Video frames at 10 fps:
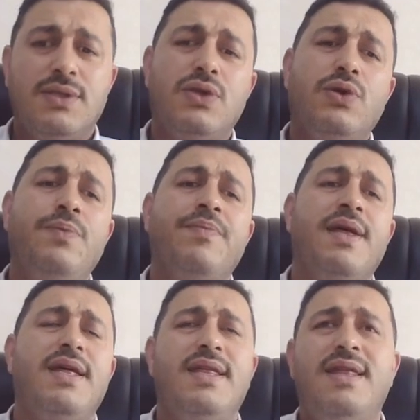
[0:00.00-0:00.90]
so
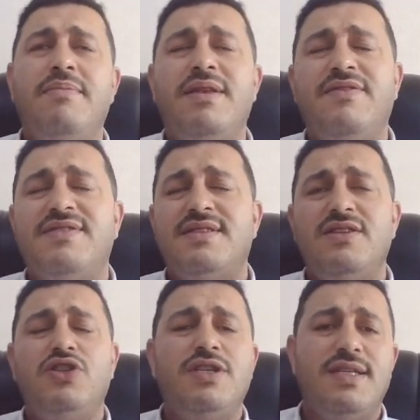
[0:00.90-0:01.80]
the
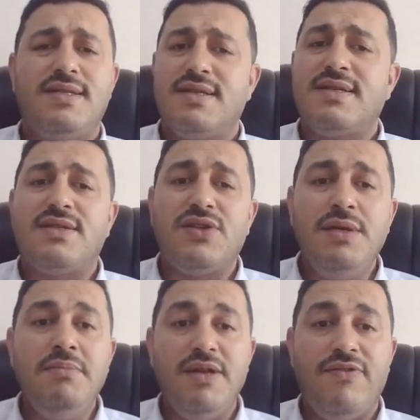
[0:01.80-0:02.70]
manifestation is
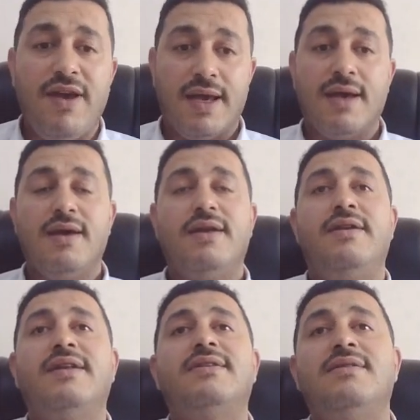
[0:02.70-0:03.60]
extremely vague,
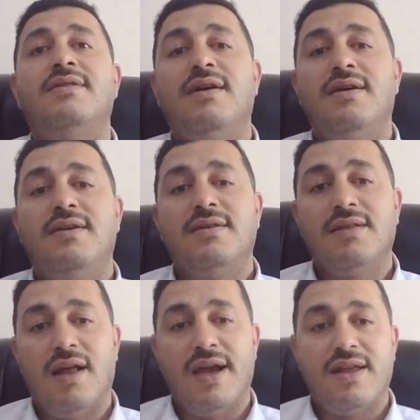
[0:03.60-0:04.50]
not
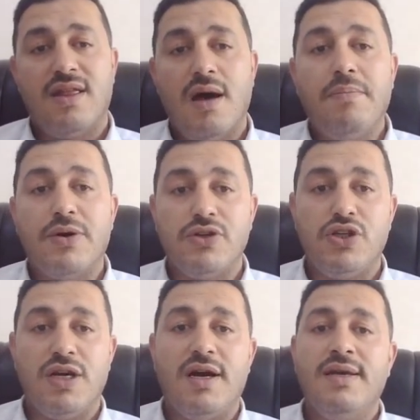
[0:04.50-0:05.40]
like the upper
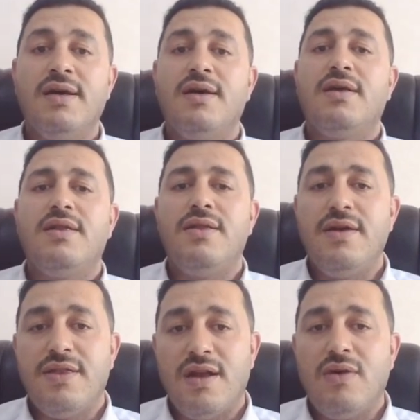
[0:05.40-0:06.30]
GI.
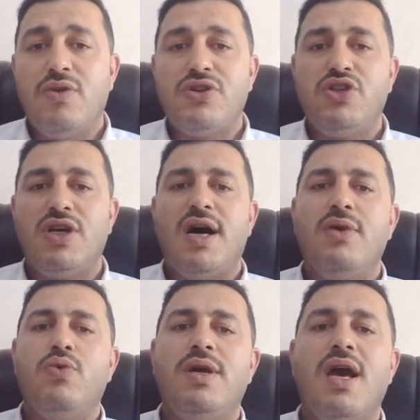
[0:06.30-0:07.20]
In the lower
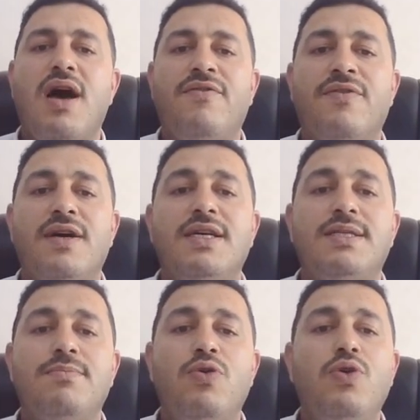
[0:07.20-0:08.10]
GI, we have
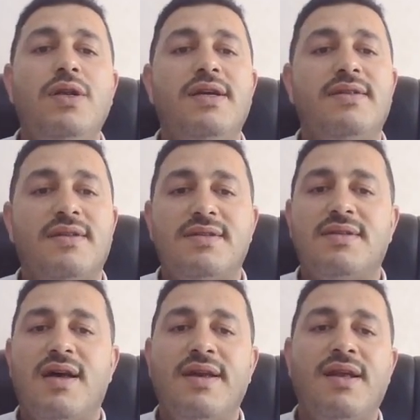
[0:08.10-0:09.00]
small
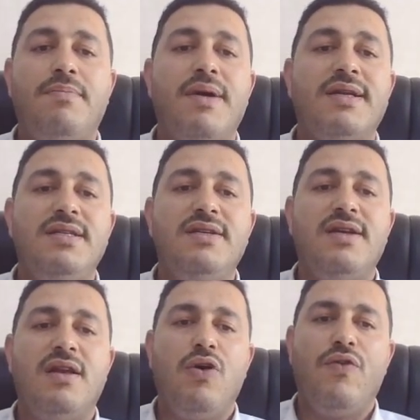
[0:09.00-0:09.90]
intestinal
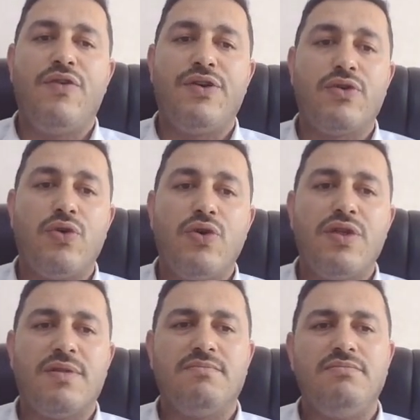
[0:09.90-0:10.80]
bacterial
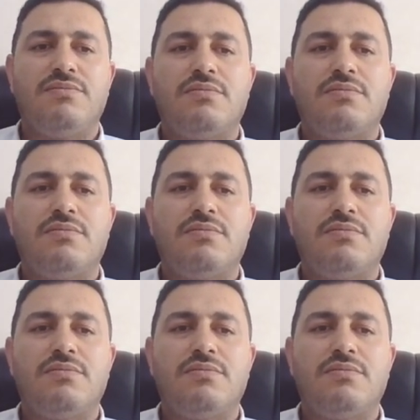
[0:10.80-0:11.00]
overgrowth,